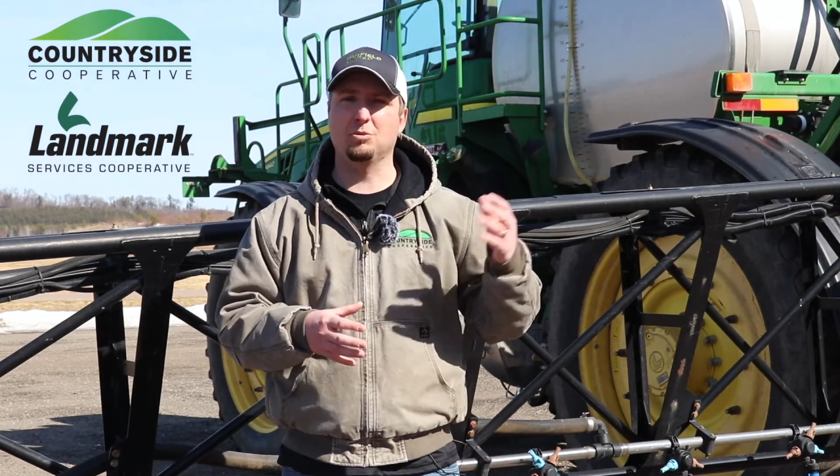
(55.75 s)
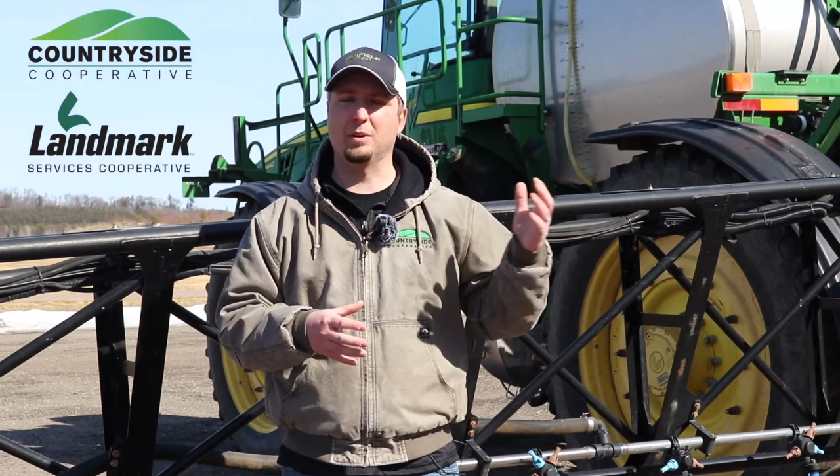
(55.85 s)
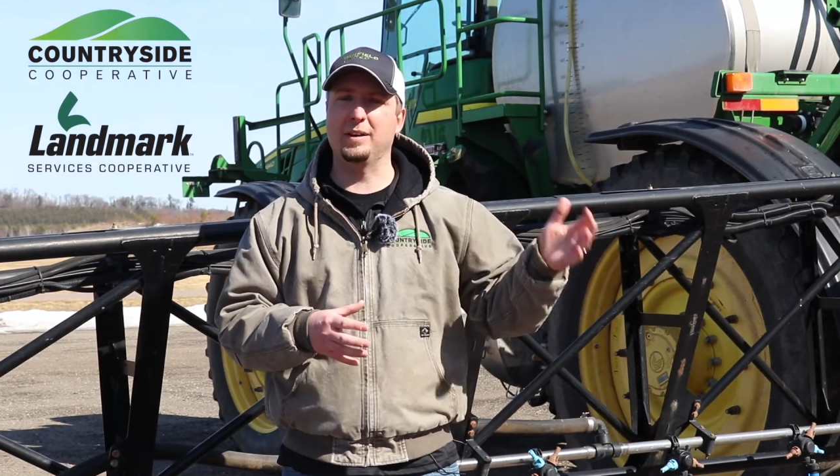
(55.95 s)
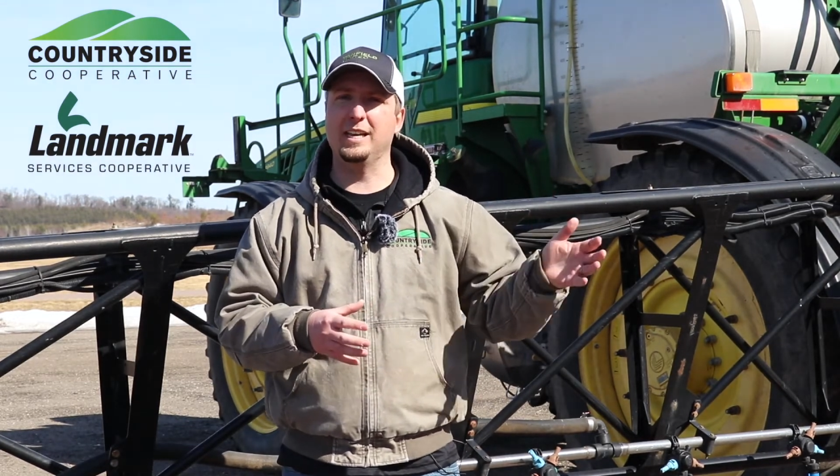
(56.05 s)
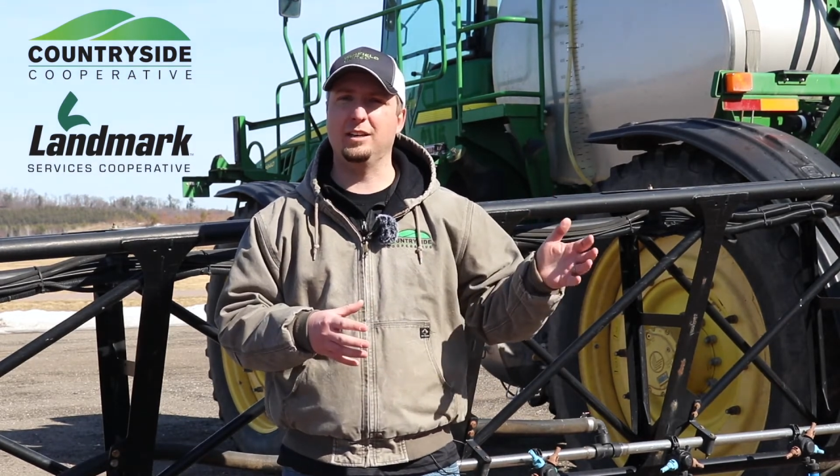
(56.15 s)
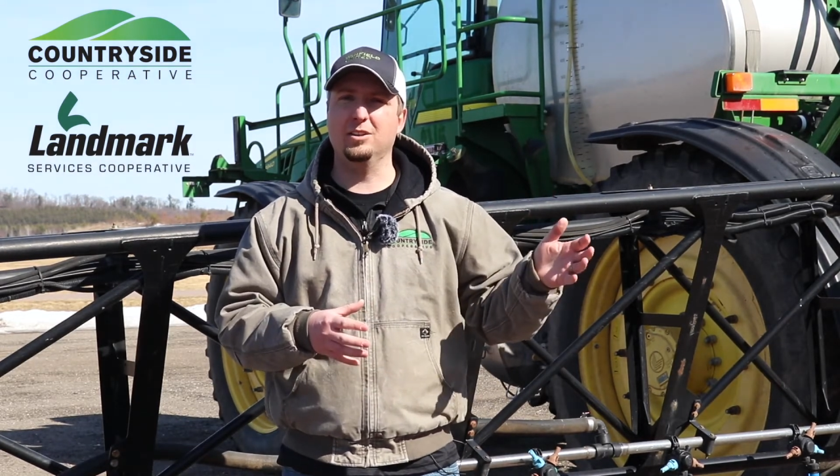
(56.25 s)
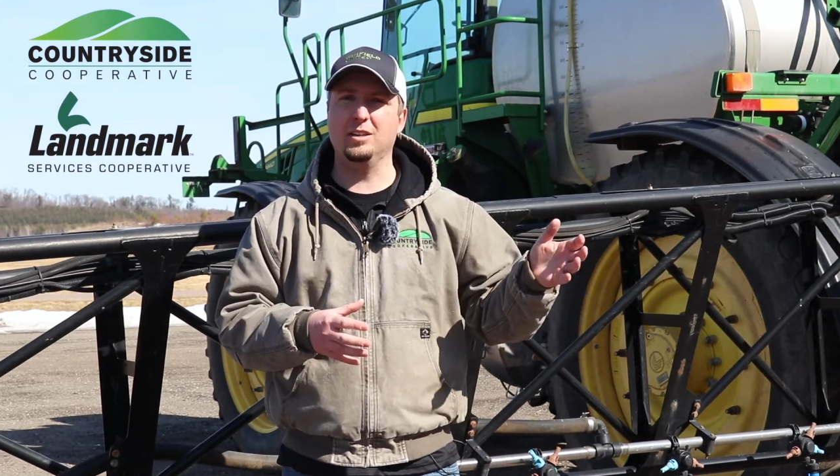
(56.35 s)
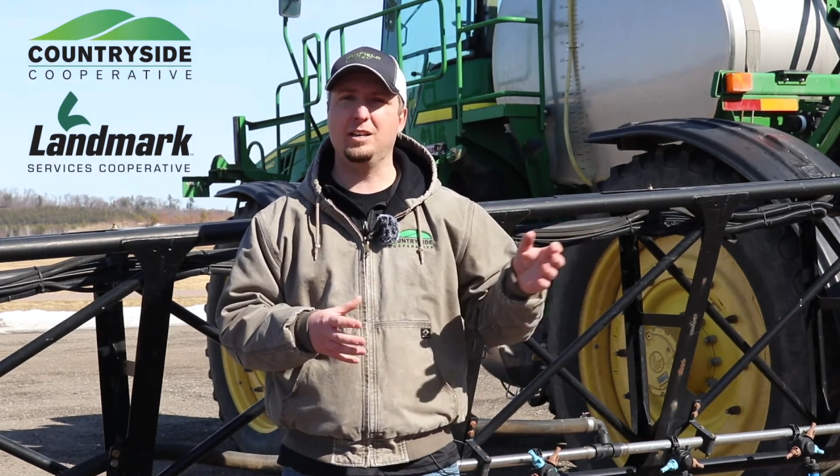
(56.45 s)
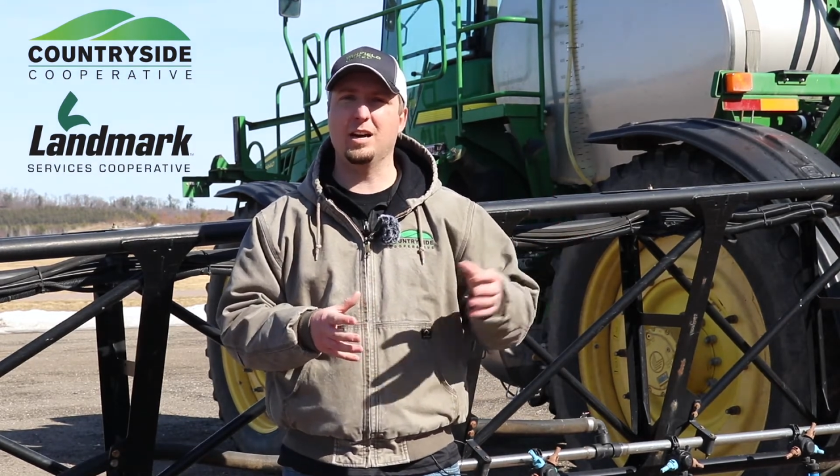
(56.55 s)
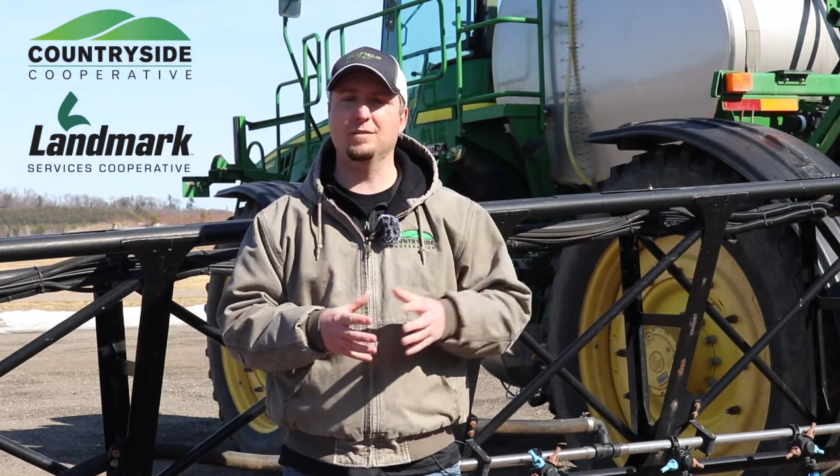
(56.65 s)
where we get
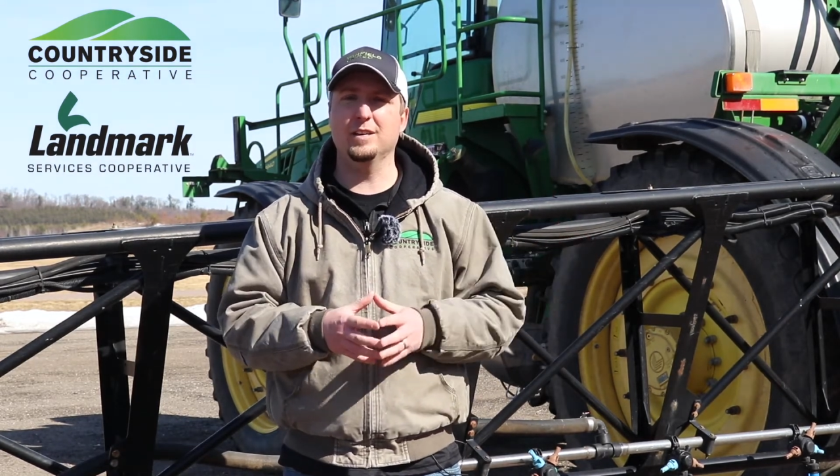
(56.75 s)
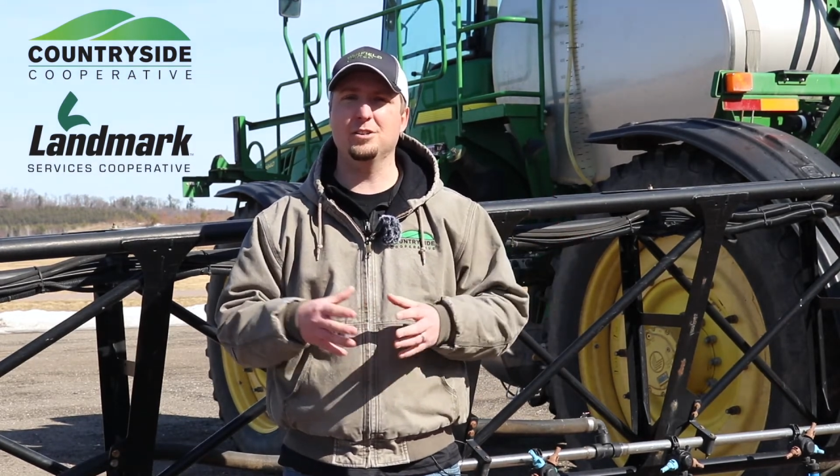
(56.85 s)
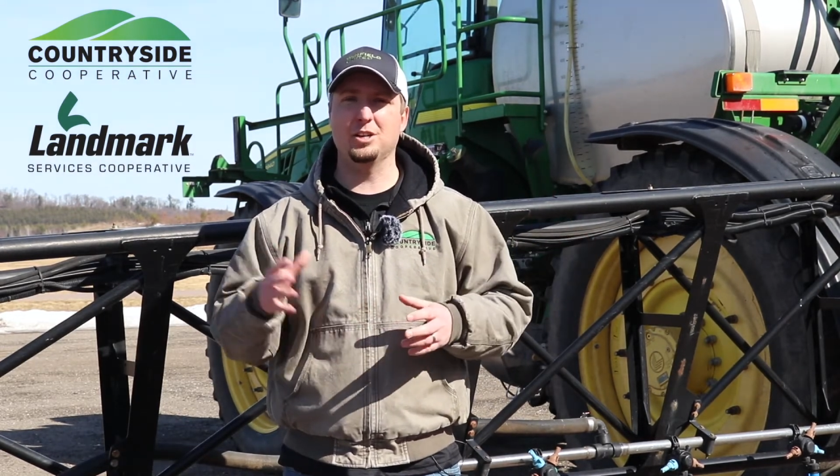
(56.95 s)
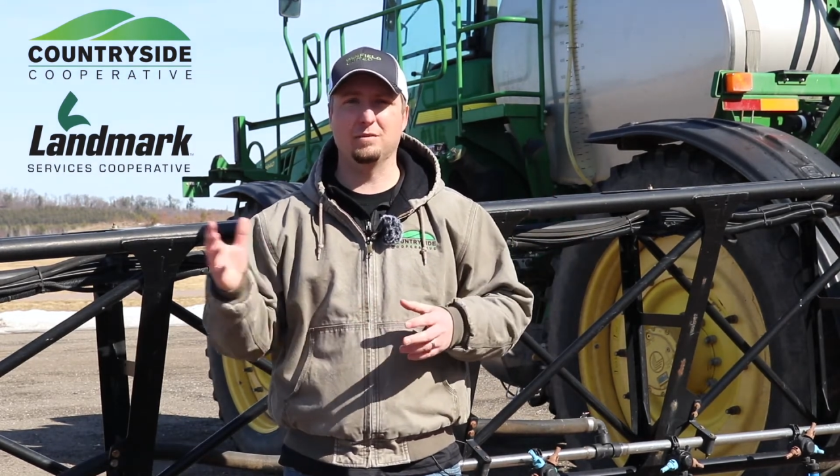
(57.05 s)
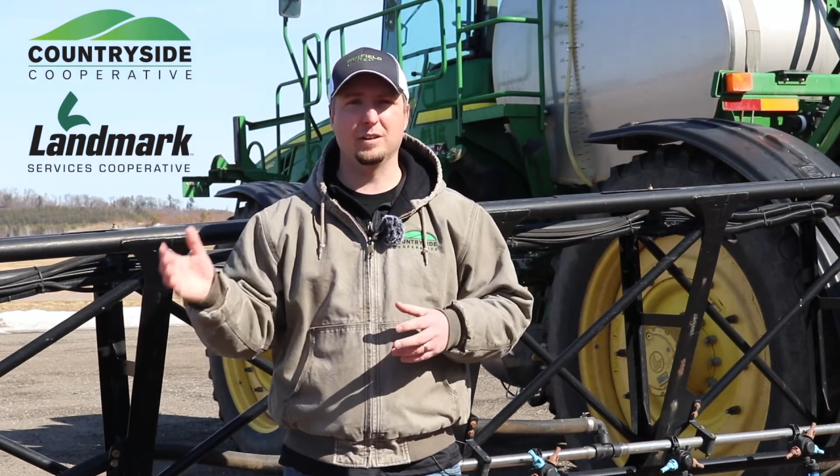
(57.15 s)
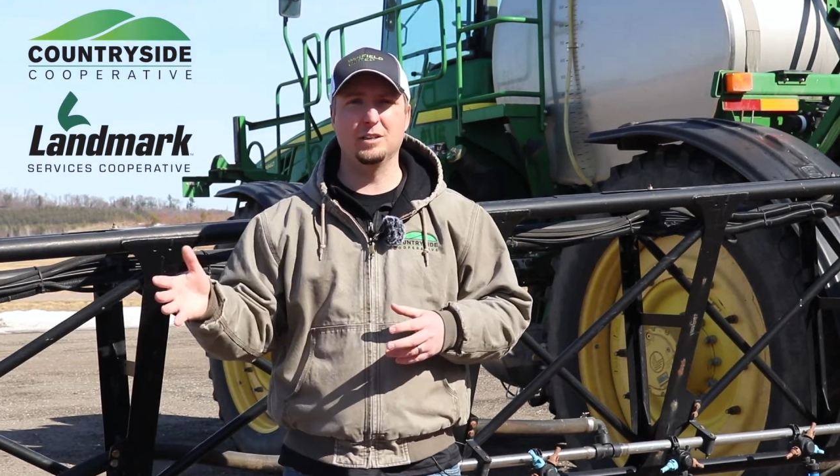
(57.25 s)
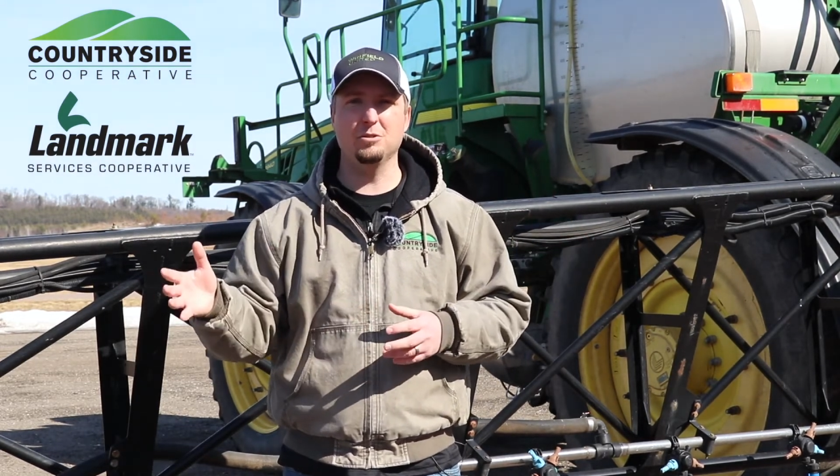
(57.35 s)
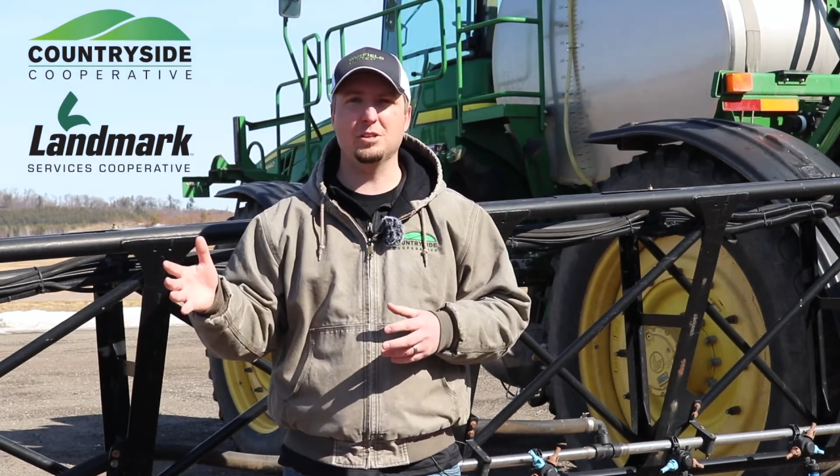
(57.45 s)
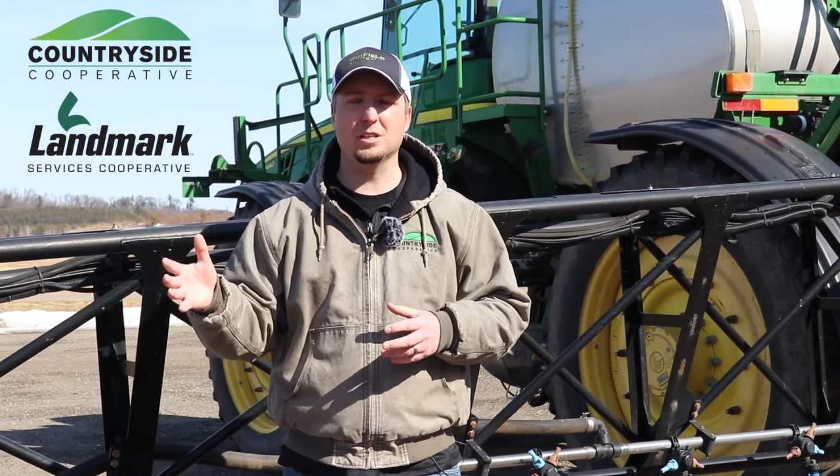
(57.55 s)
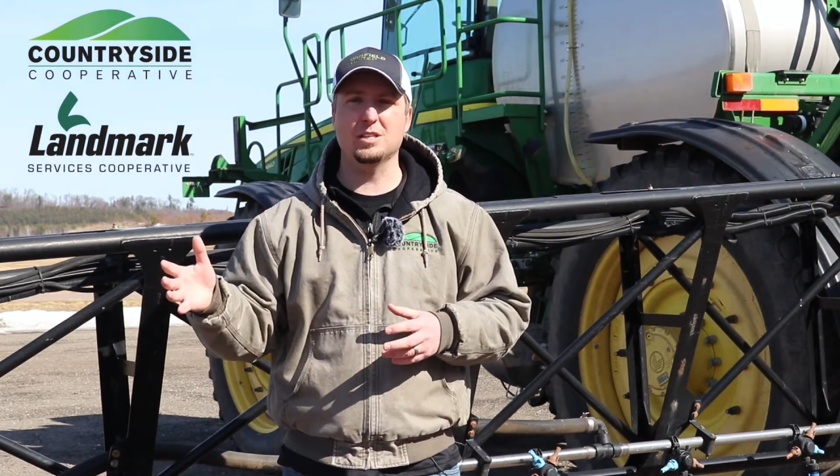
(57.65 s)
good coverage and
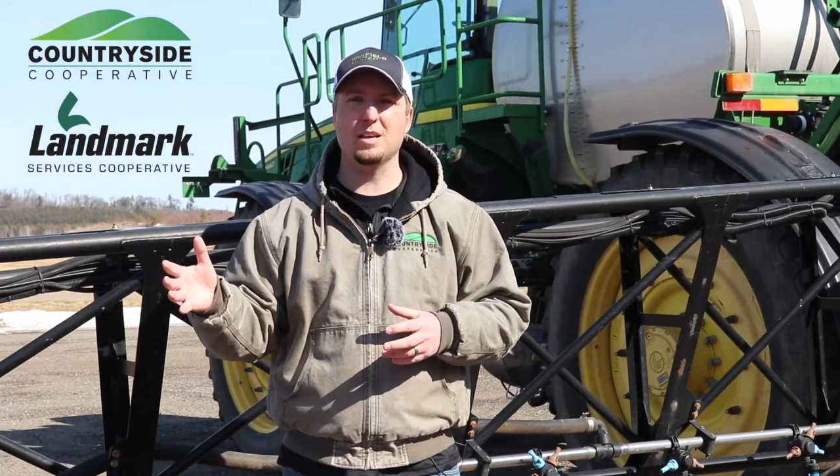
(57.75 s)
reduces